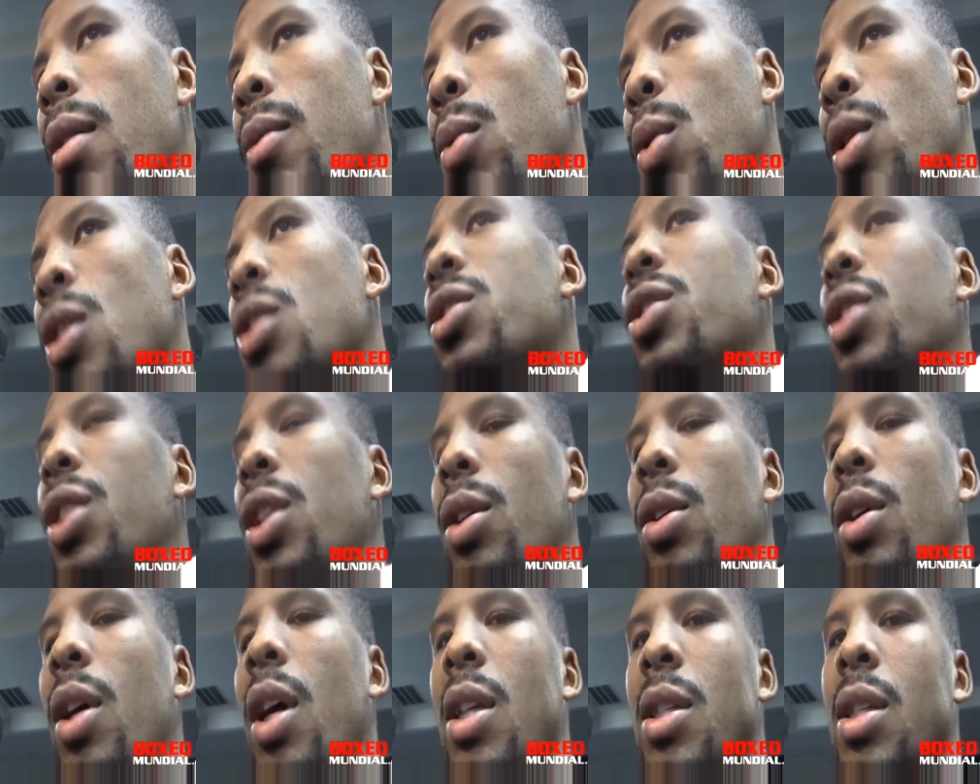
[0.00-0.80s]
We'll
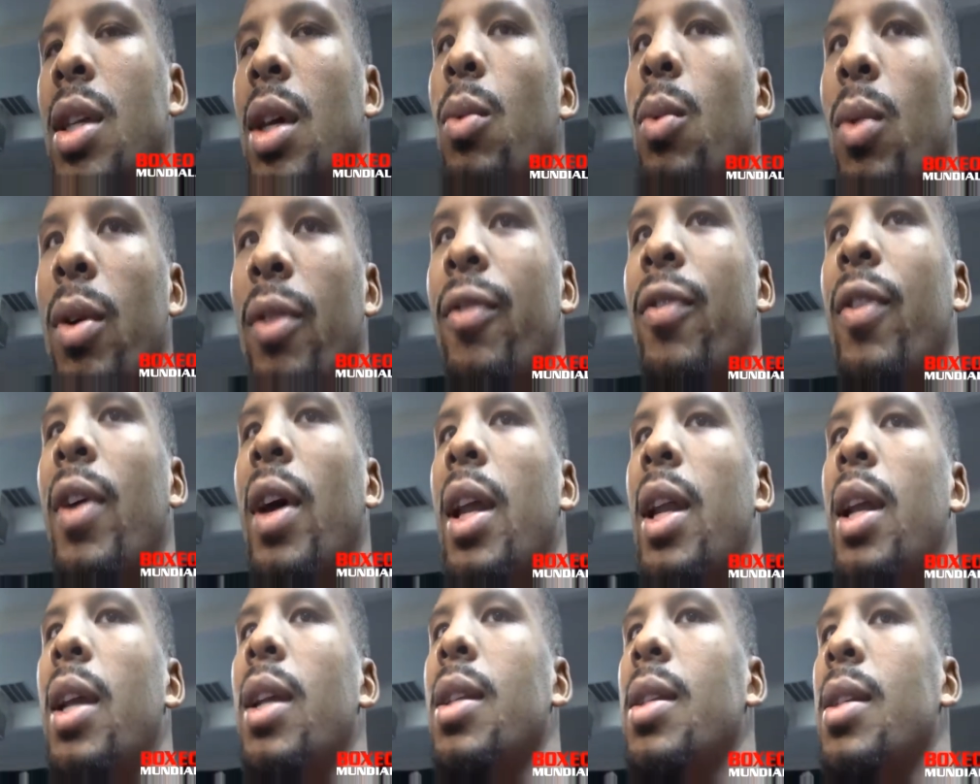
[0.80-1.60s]
see. I'll take one
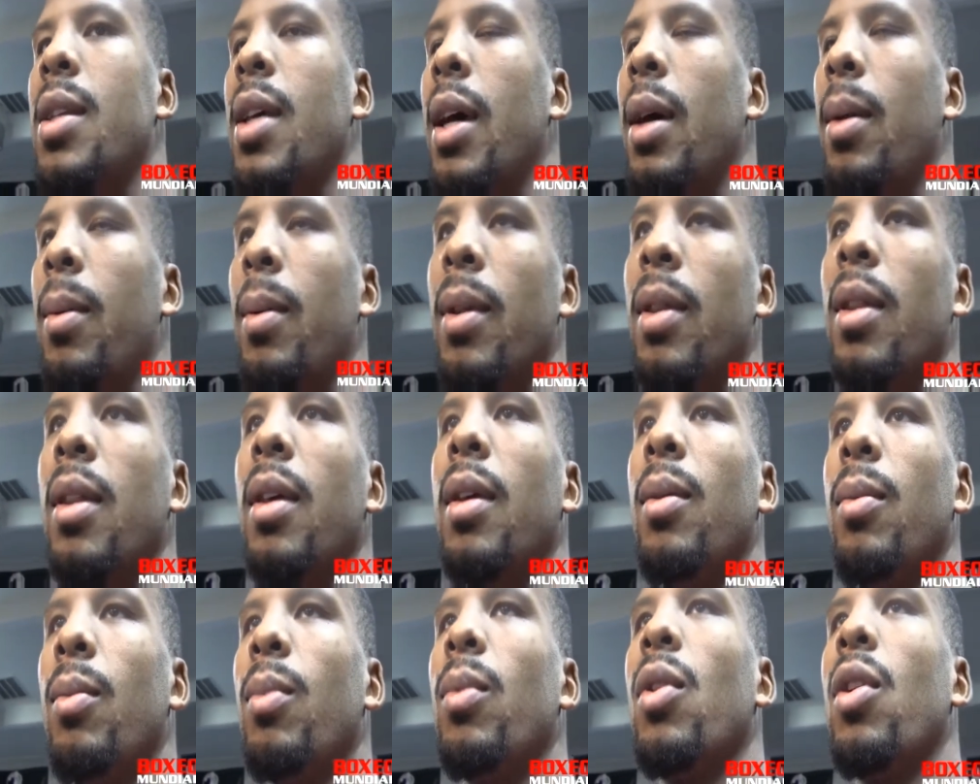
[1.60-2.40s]
fight at a time and
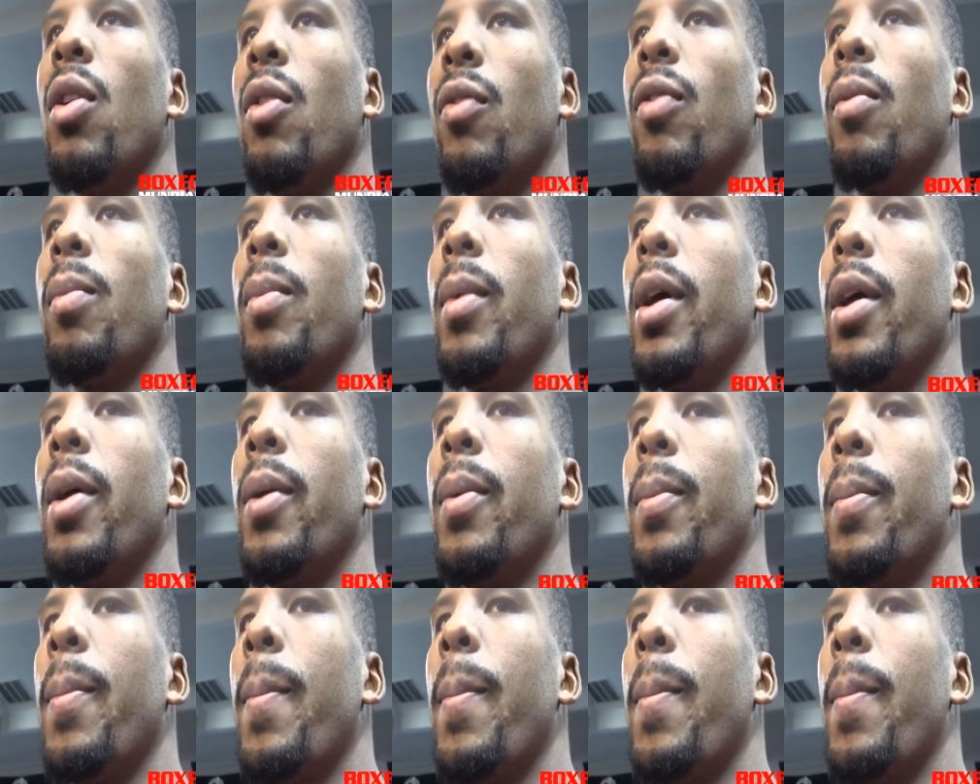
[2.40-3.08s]
then go from there.